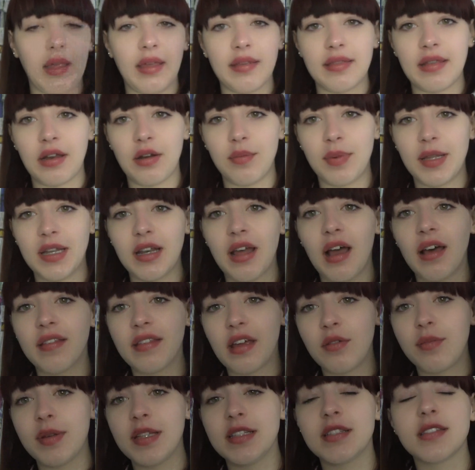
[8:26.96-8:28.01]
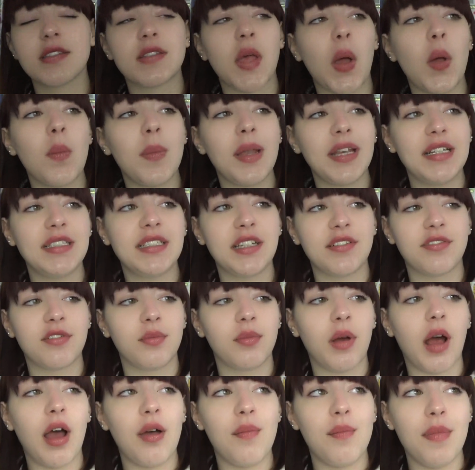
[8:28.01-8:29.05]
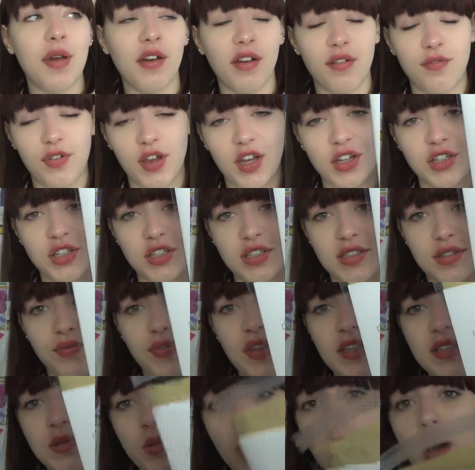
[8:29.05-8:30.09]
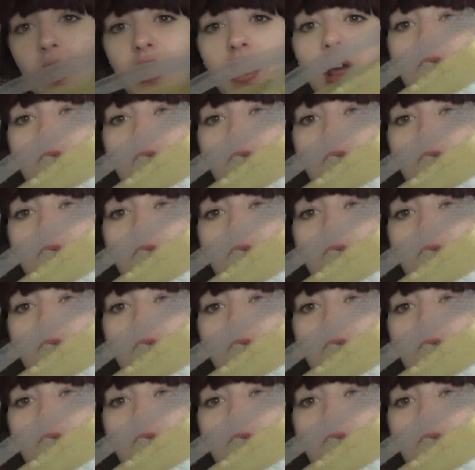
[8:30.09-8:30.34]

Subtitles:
There have been so many different versions of this one